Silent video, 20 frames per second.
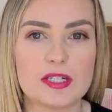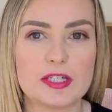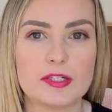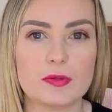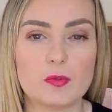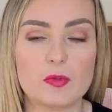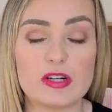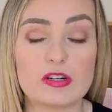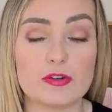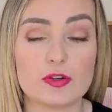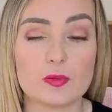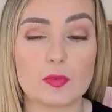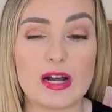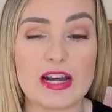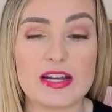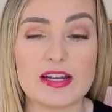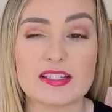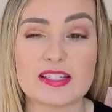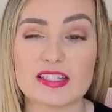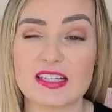in weird
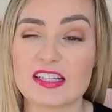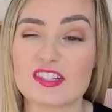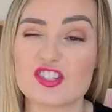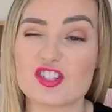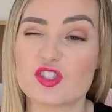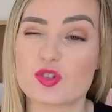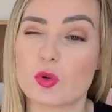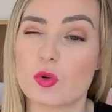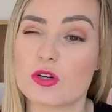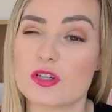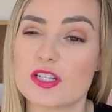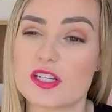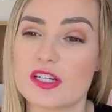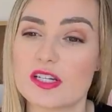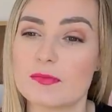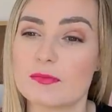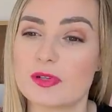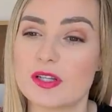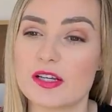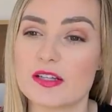ways and like stores it
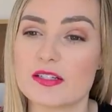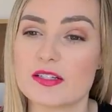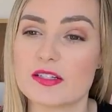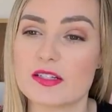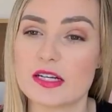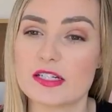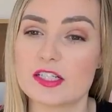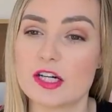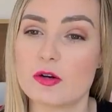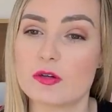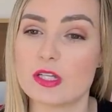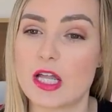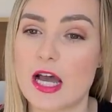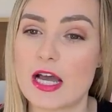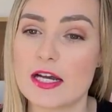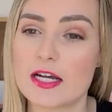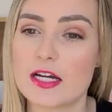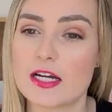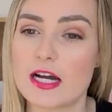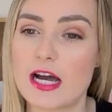in places I don't
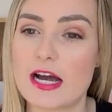like